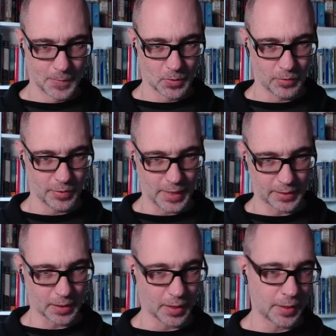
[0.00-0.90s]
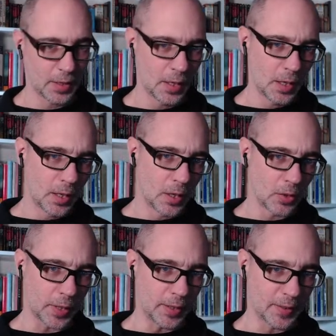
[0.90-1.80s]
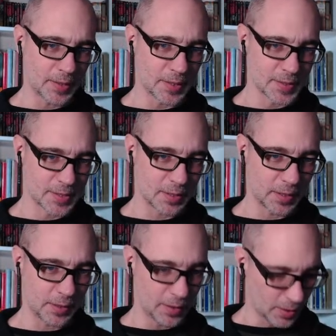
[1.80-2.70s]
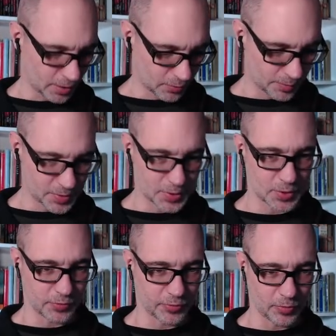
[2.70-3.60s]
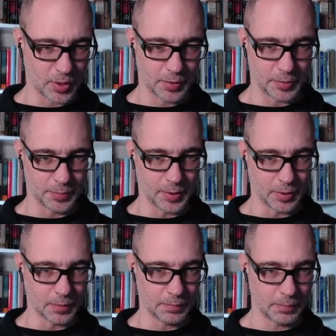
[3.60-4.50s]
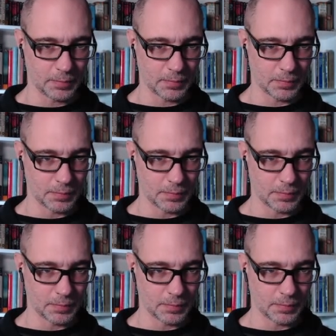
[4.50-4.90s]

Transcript: Or that guy. Okay, now that's a slightly awkward position for Rollin to be in.